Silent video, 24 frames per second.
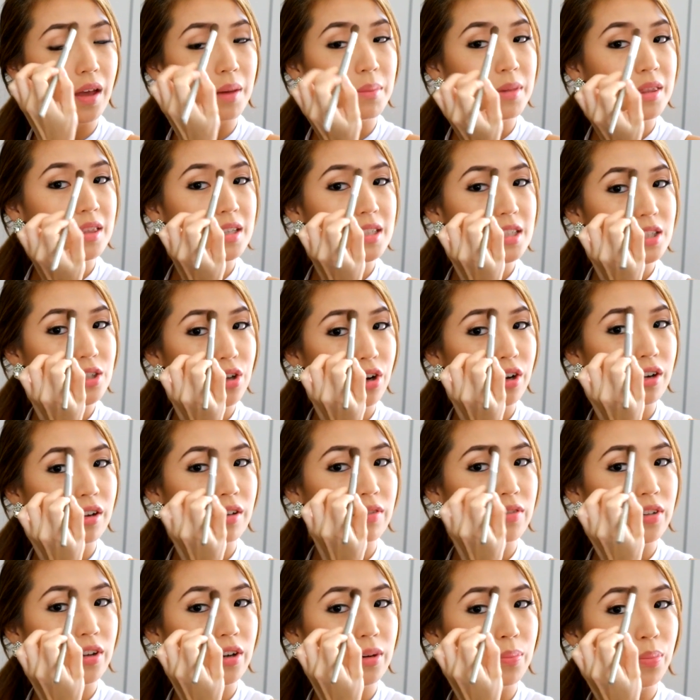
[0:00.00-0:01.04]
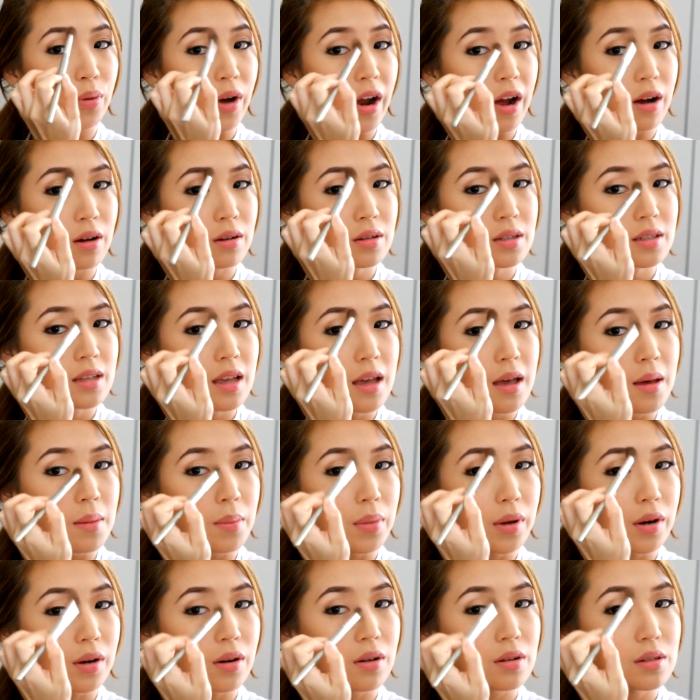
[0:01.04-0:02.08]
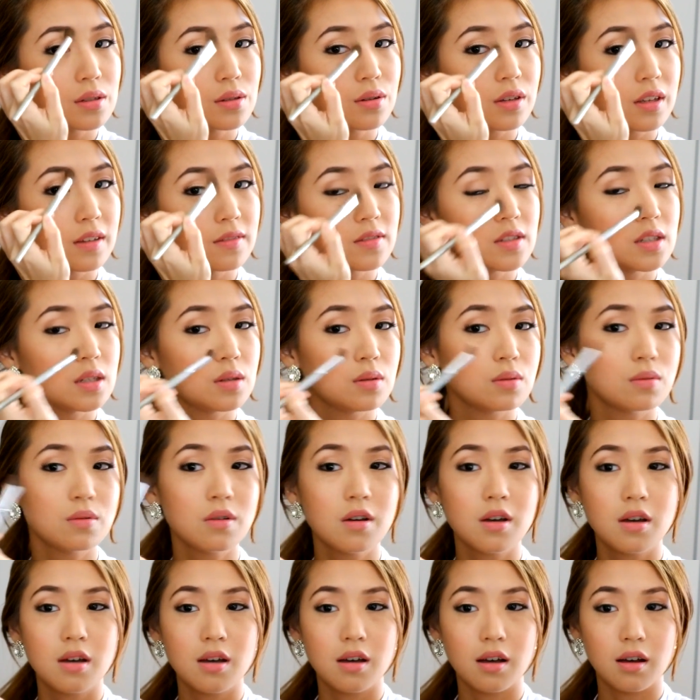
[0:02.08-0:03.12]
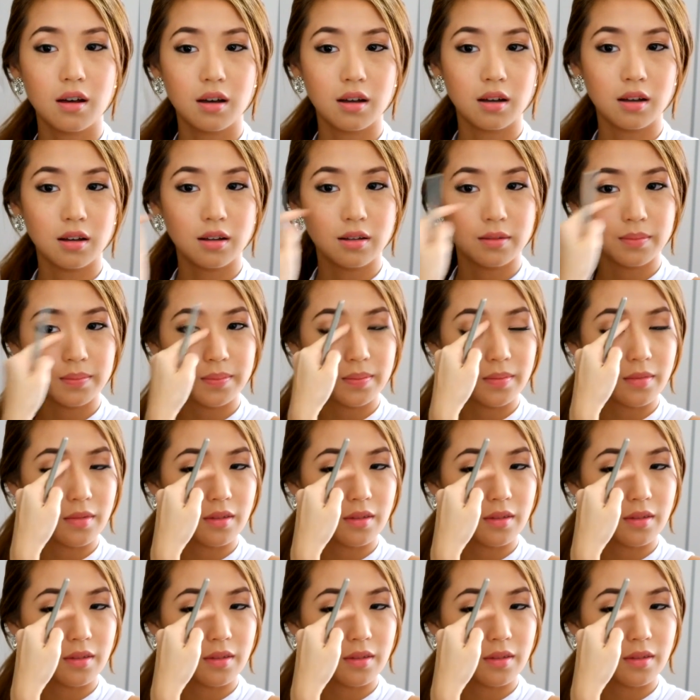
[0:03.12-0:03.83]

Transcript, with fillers: I mean the start of your brows, but it also gives you uh,